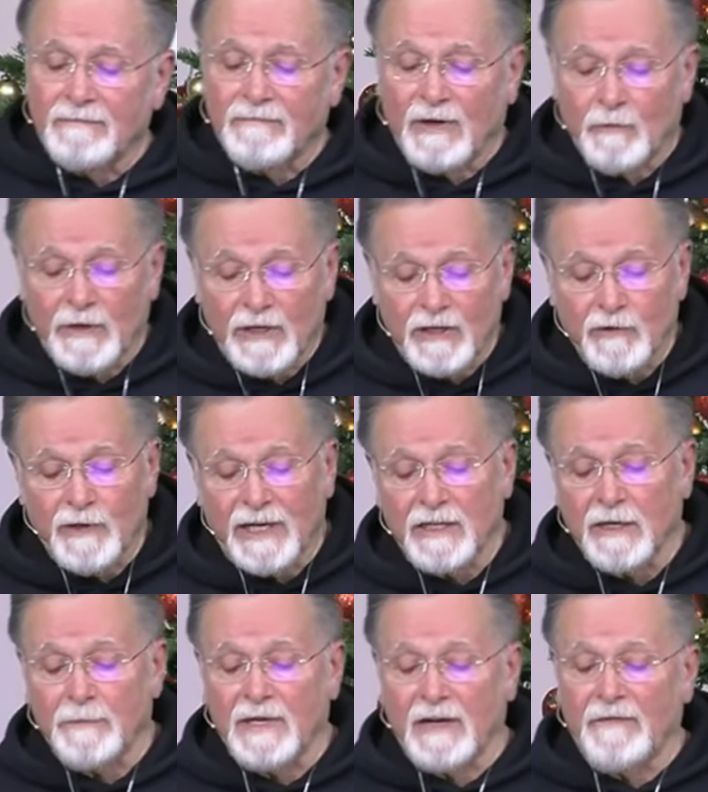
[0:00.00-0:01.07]
but we do
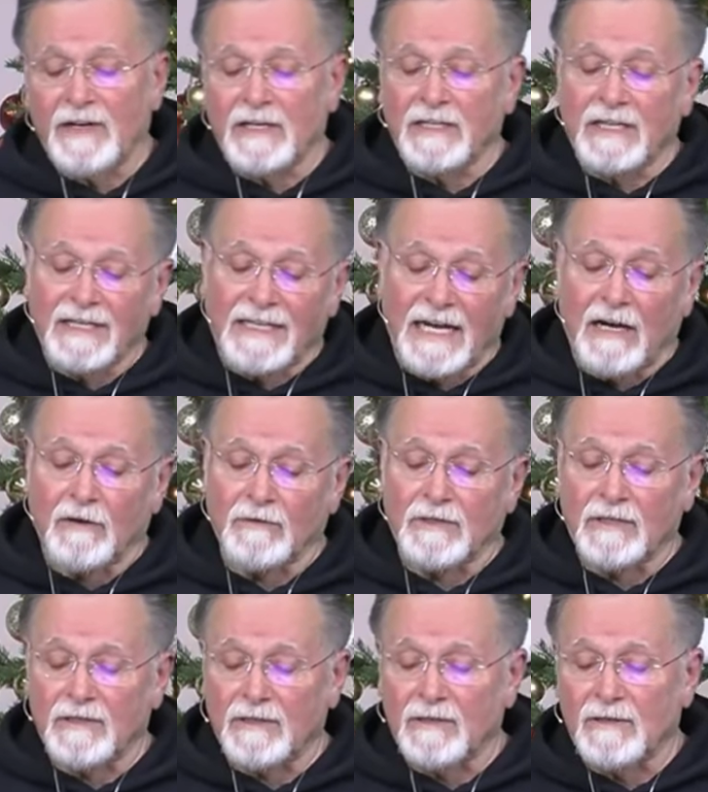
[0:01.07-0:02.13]
end up giving an
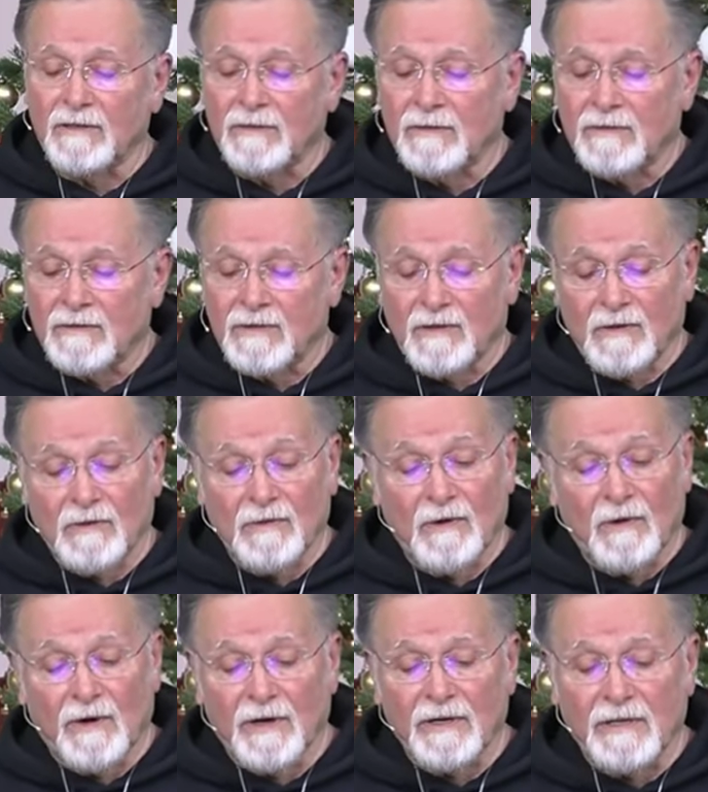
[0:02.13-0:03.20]
account to the
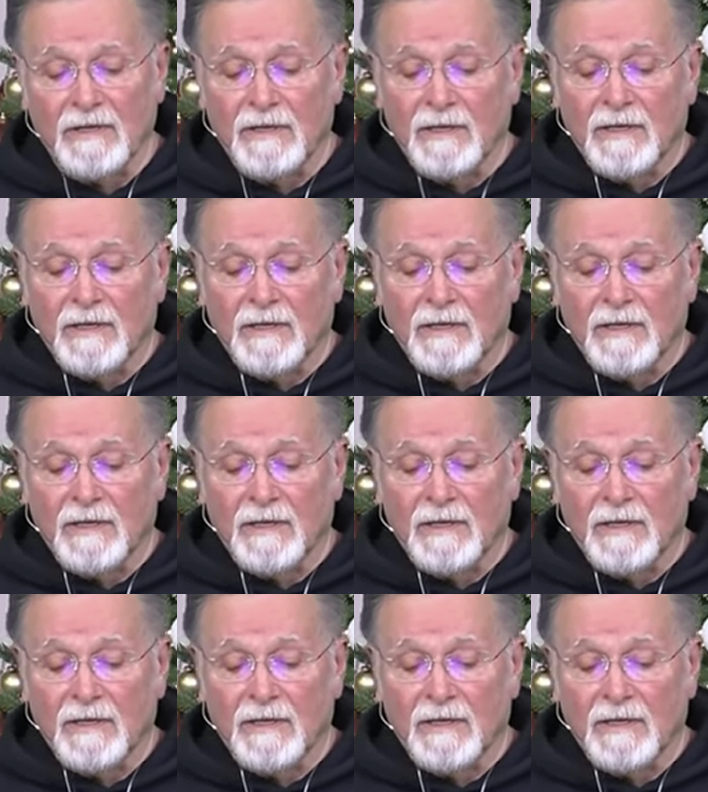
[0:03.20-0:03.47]
Lord.